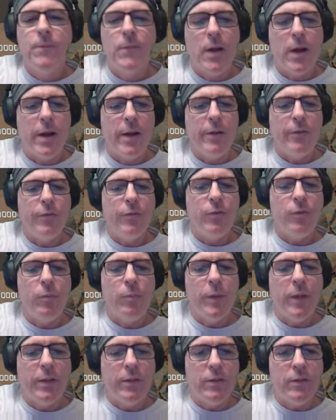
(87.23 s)
I assume
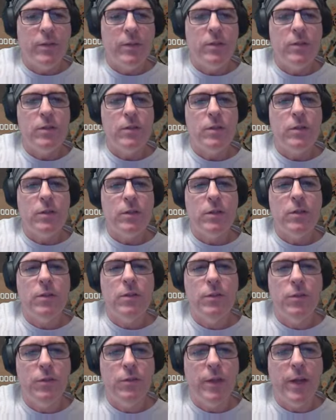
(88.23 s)
they didn't.
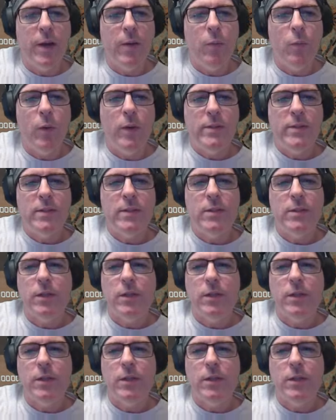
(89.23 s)
That wasn't